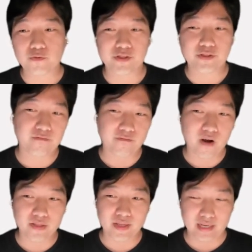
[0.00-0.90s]

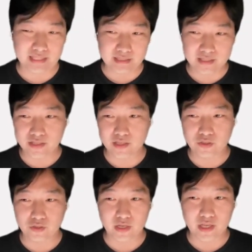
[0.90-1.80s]
redefined identity to